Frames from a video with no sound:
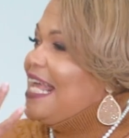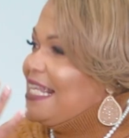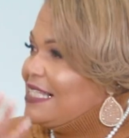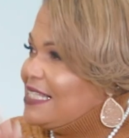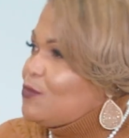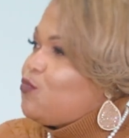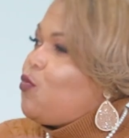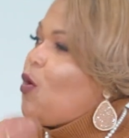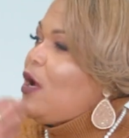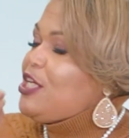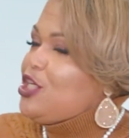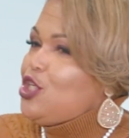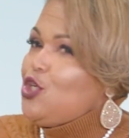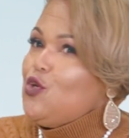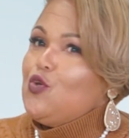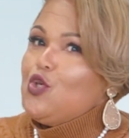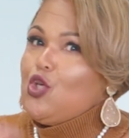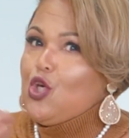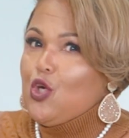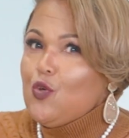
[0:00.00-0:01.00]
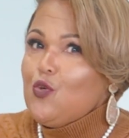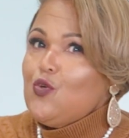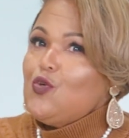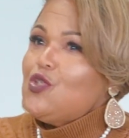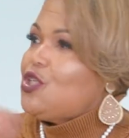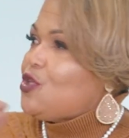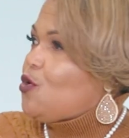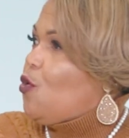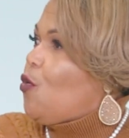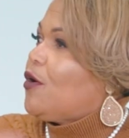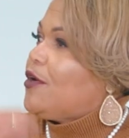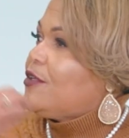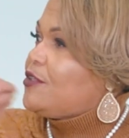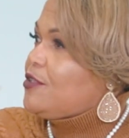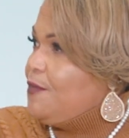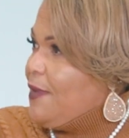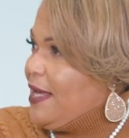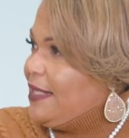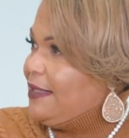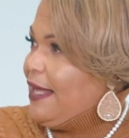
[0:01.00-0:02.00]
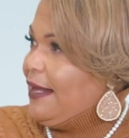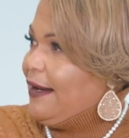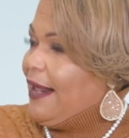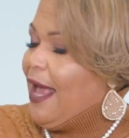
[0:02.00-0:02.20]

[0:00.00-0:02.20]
It's what you use in order to make that